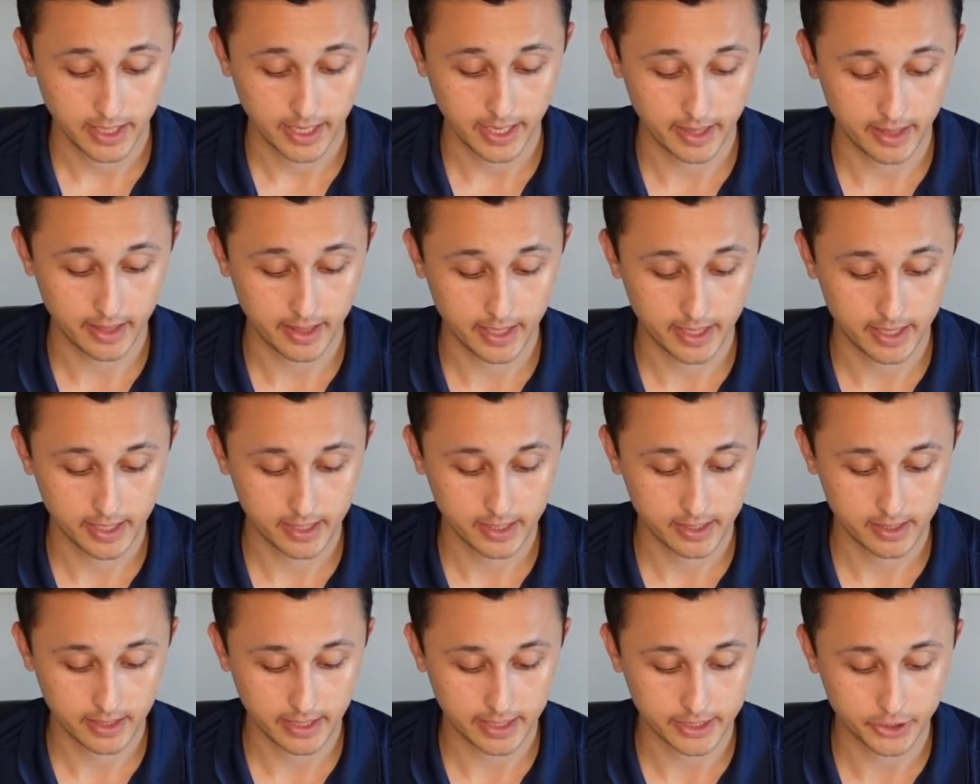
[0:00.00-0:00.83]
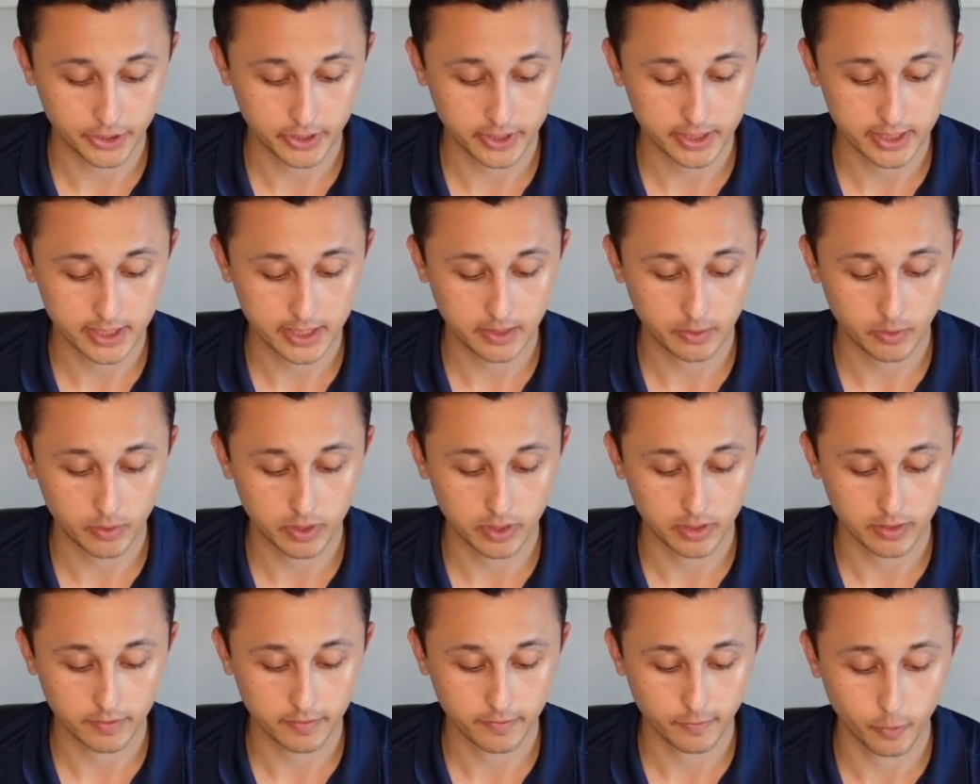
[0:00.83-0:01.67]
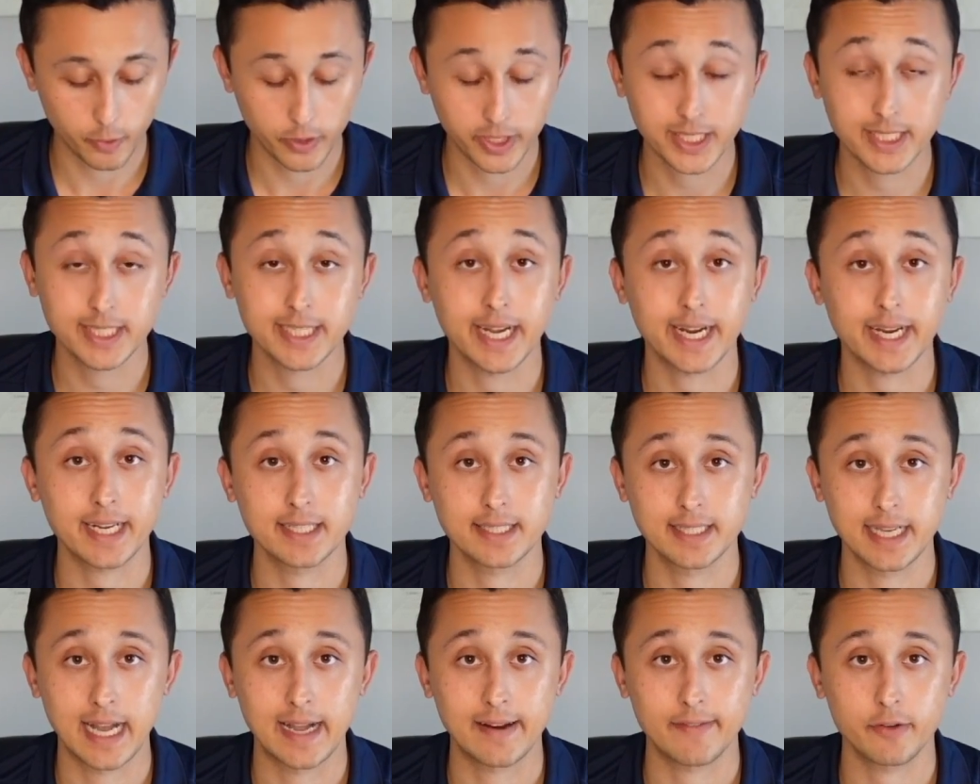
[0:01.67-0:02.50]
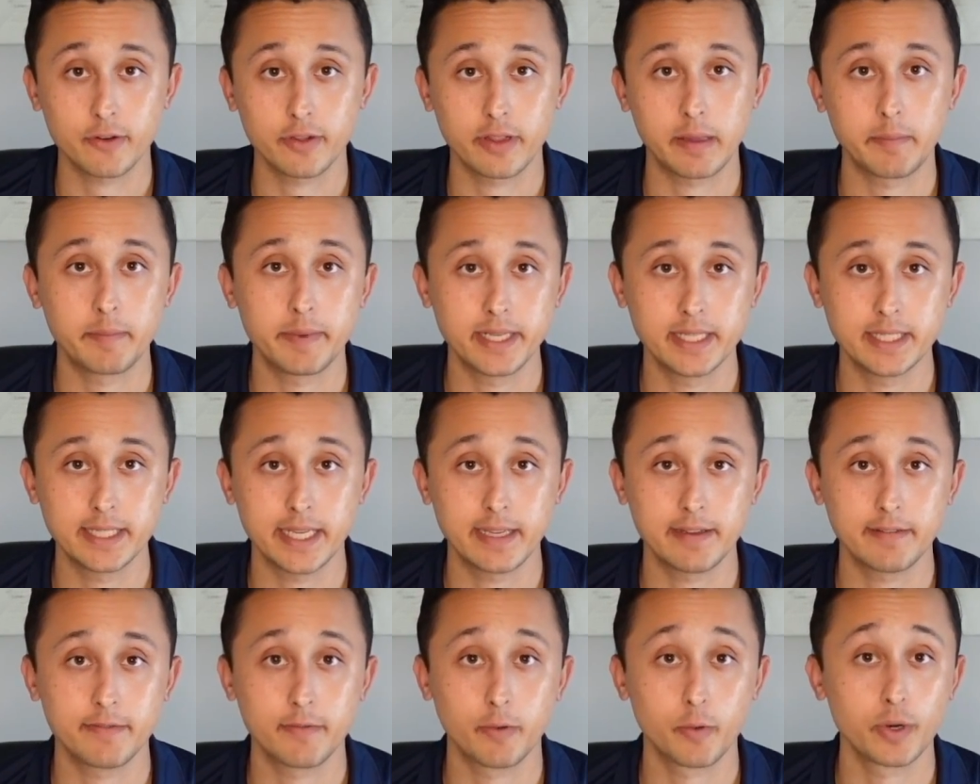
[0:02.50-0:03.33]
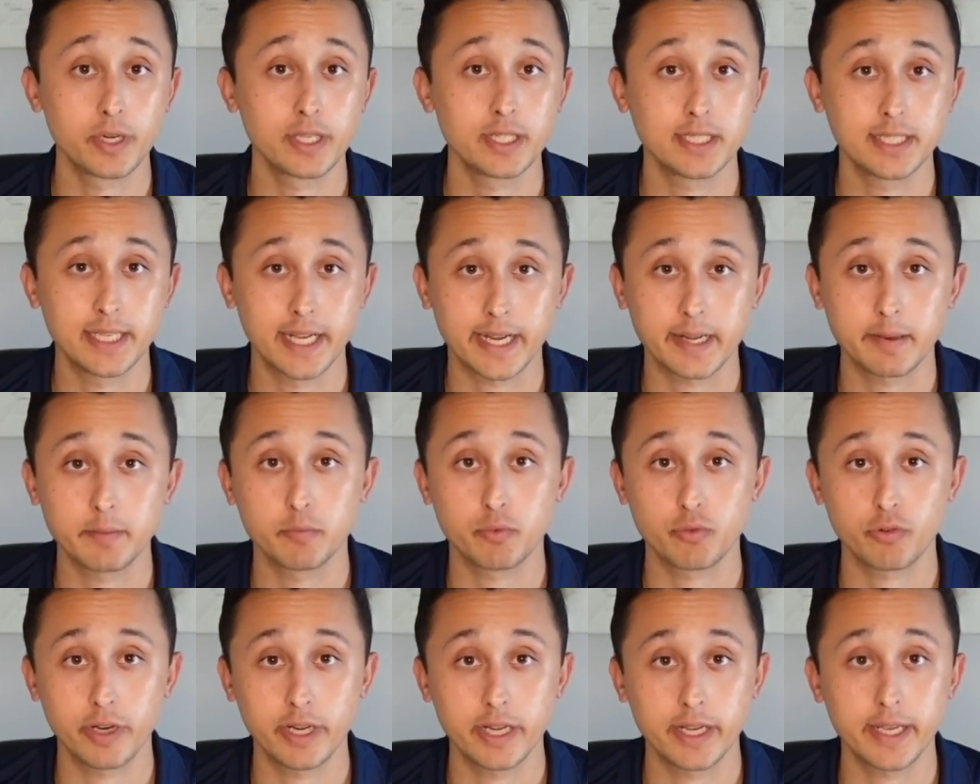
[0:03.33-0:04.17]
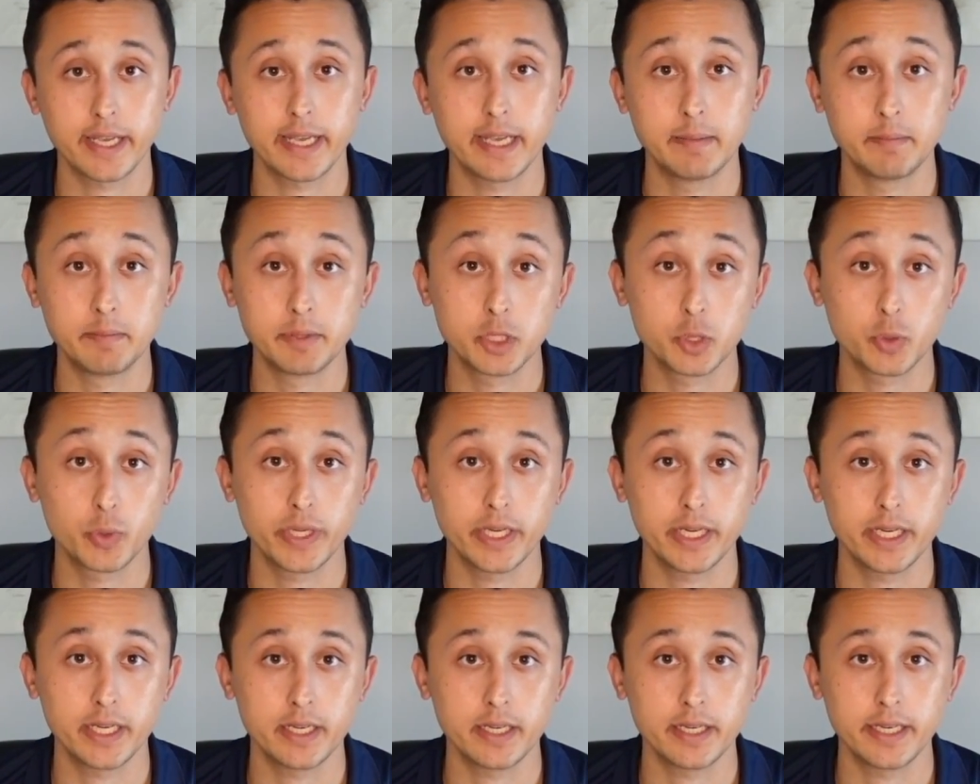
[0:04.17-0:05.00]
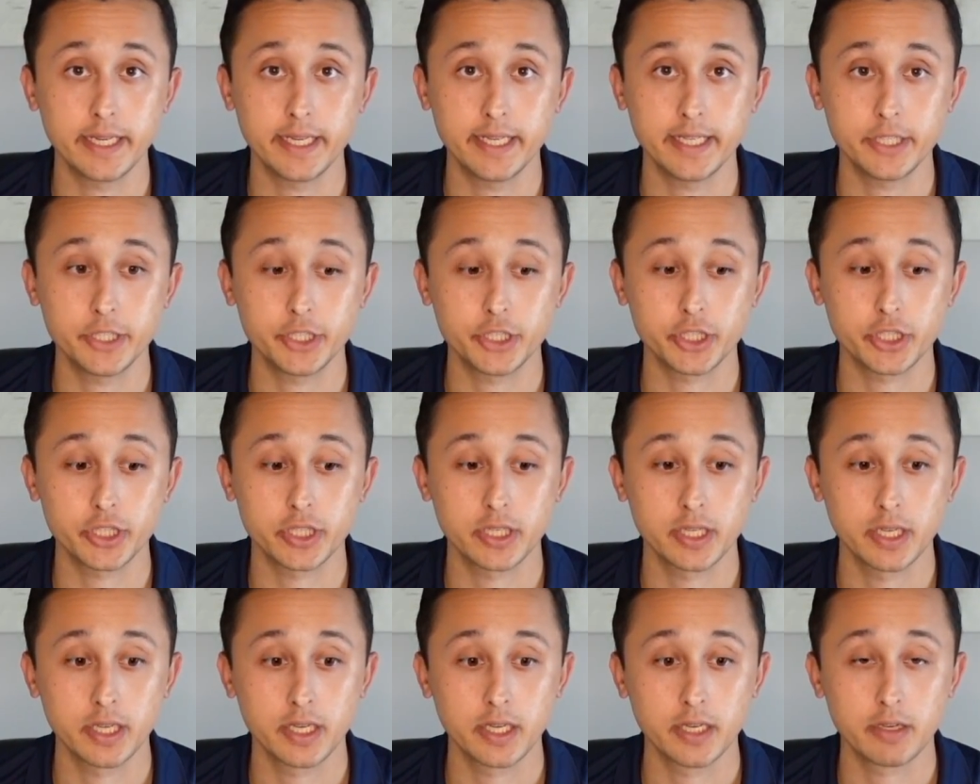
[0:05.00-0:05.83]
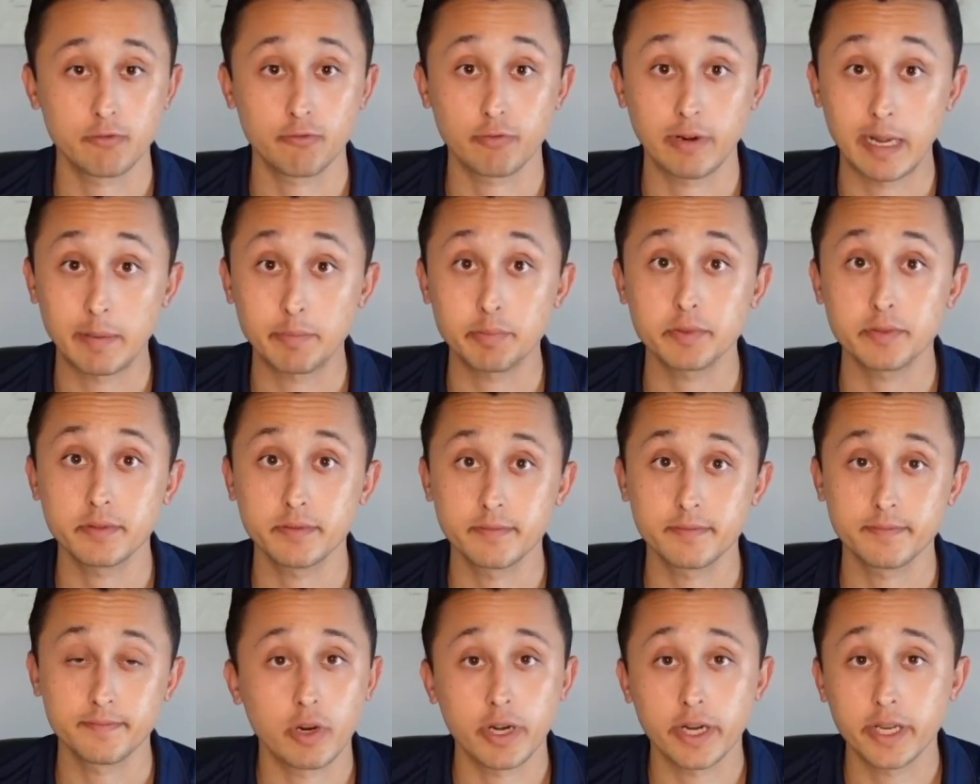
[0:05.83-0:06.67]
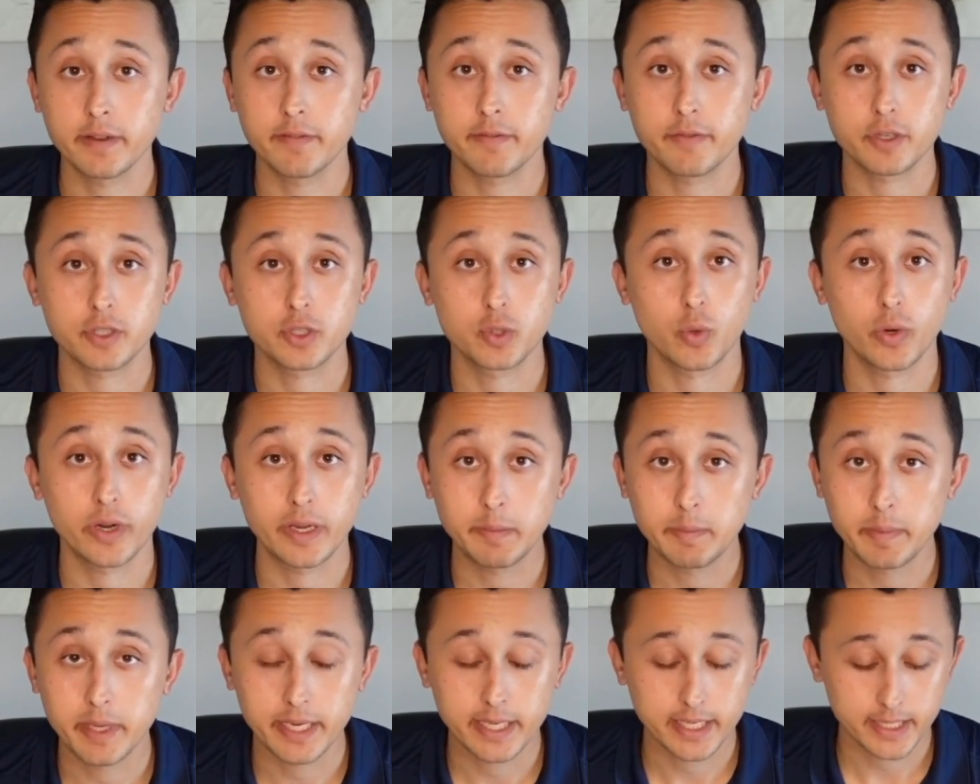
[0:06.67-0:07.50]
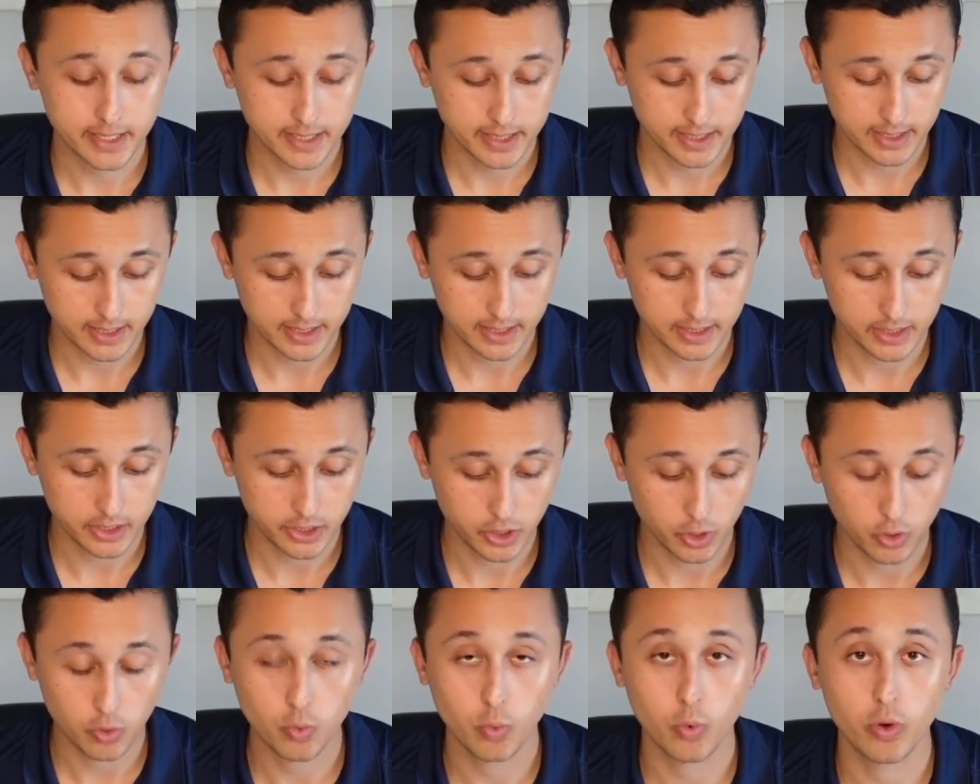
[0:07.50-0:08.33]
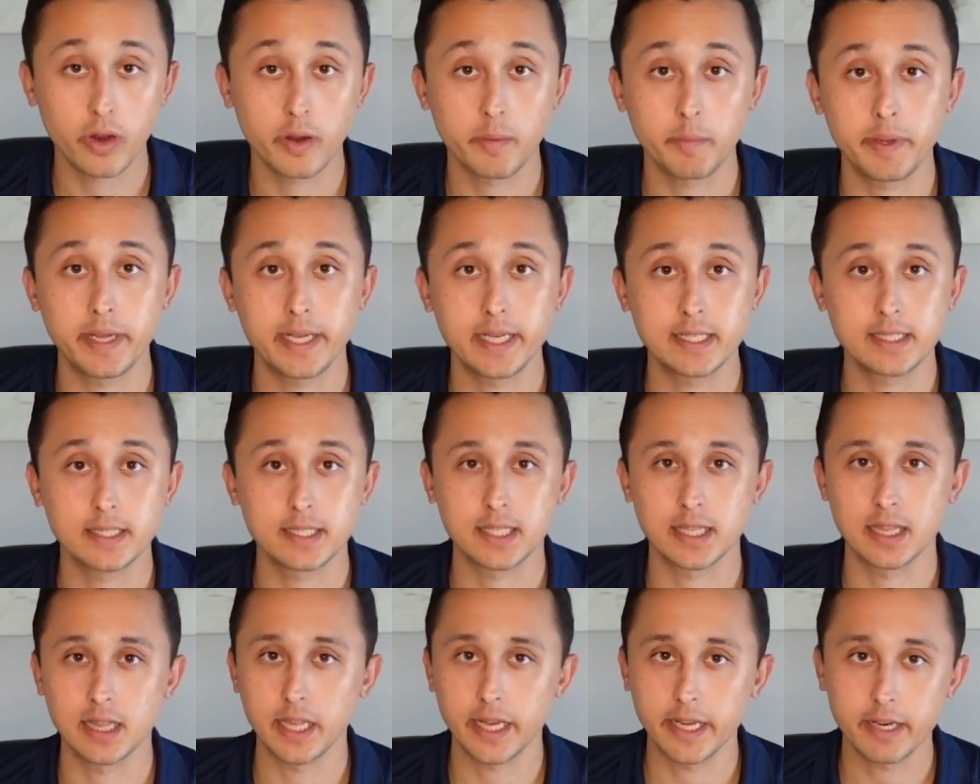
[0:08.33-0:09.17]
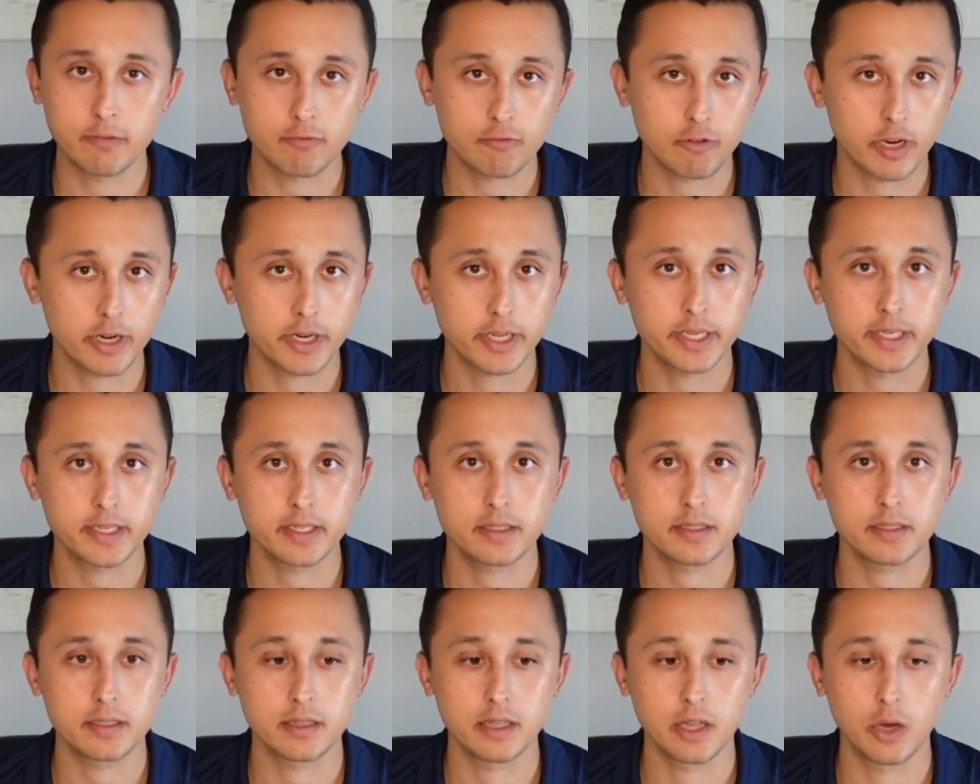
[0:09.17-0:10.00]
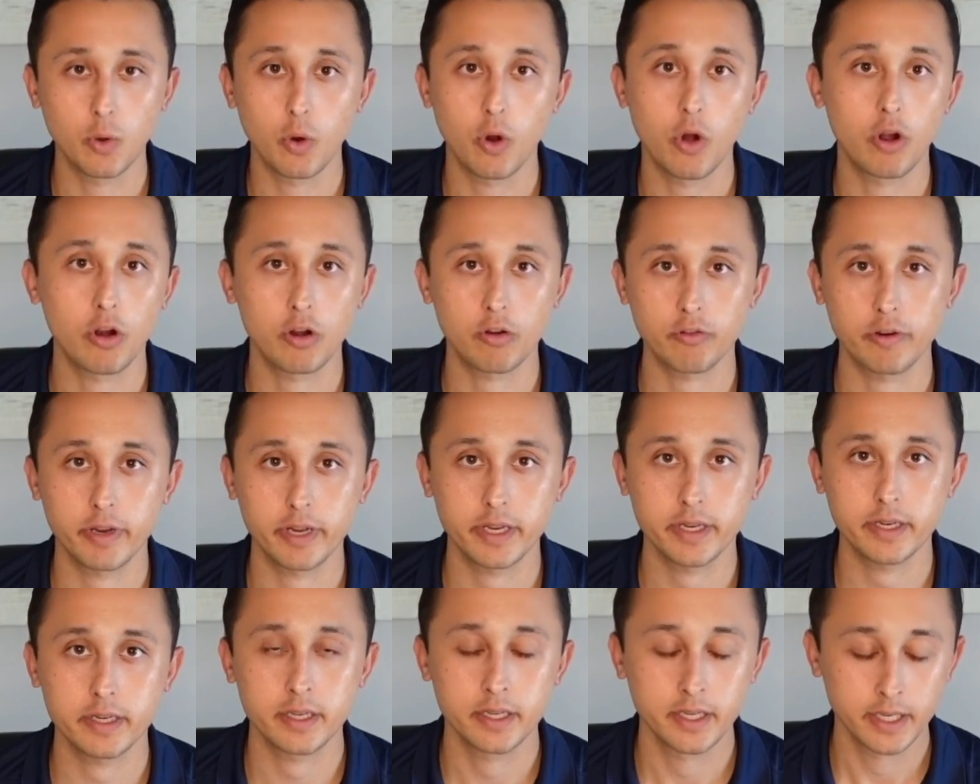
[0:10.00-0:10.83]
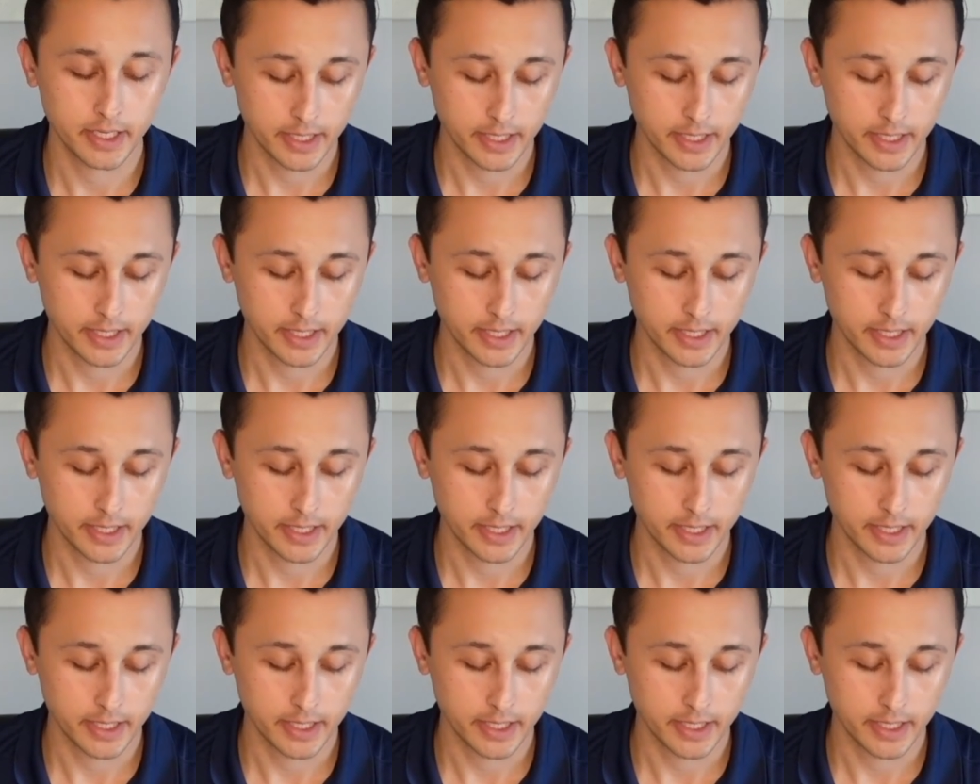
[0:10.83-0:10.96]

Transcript: and then as you can see with the 40 seconds after, that means a 40 second break in between each rep. Running for 20 minutes, zone one means light running, low heart rate.